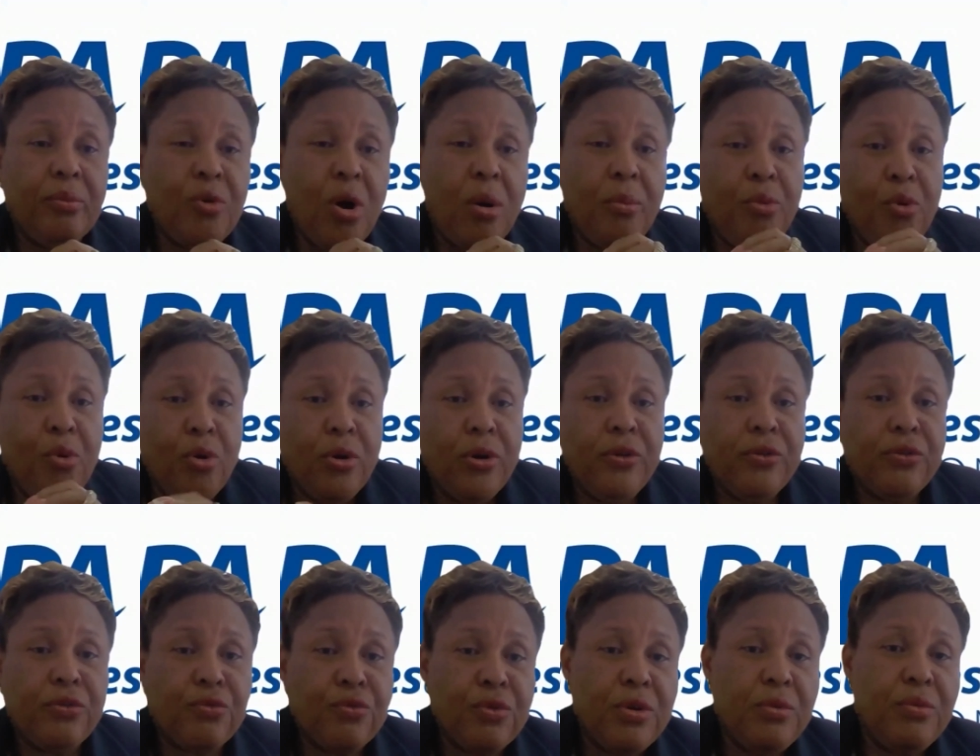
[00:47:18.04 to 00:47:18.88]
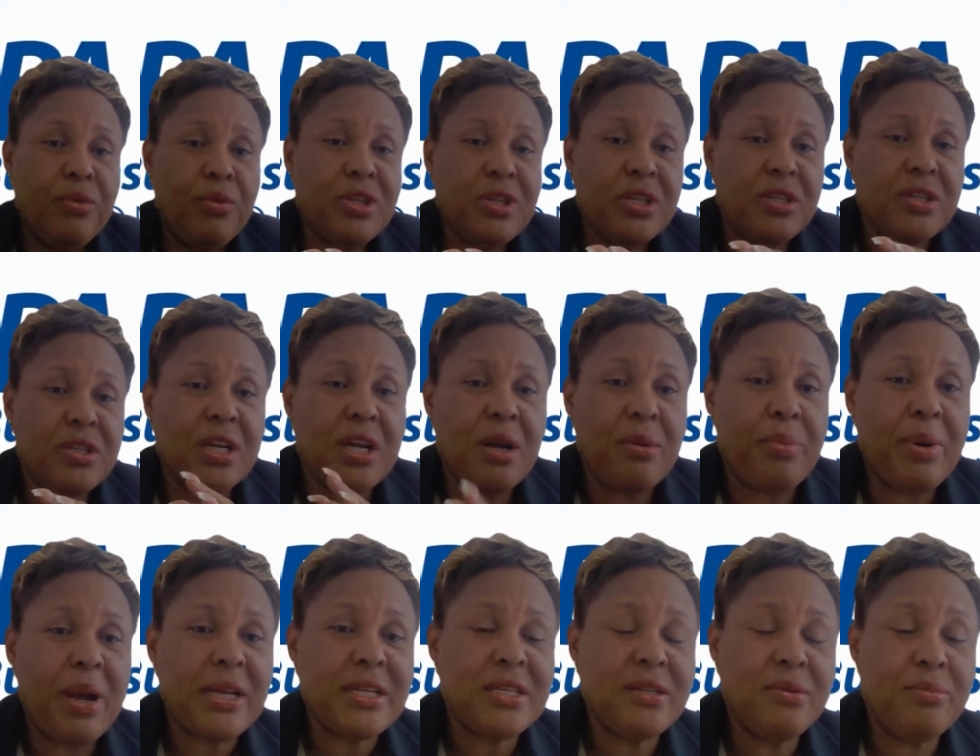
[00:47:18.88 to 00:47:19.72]
component 3, which is the
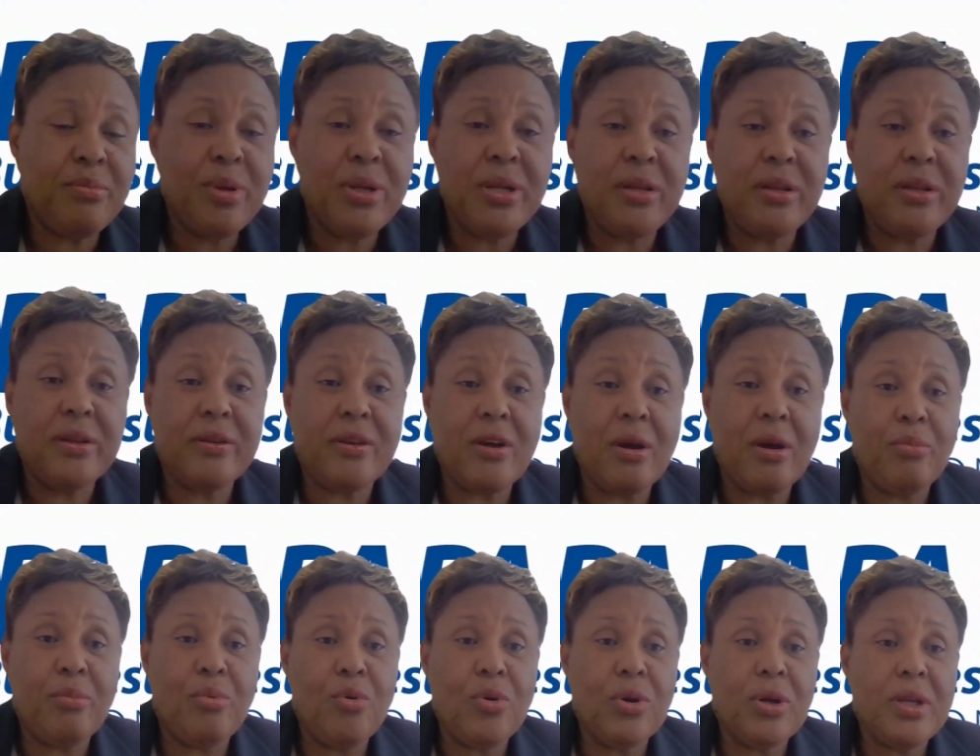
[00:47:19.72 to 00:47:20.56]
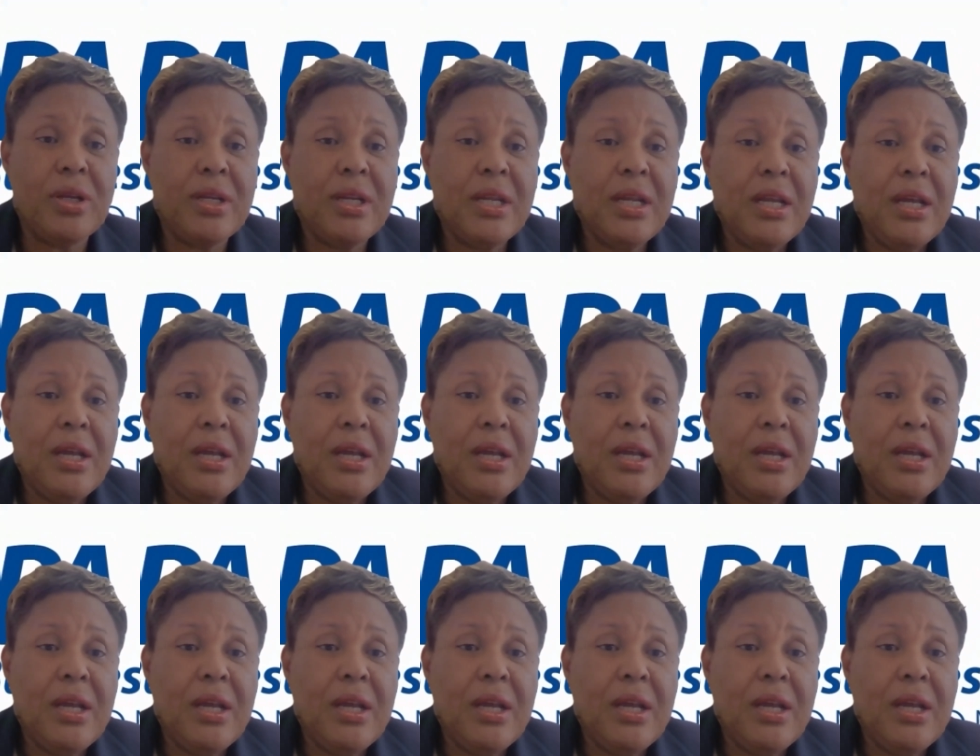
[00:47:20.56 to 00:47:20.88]
capacity building component.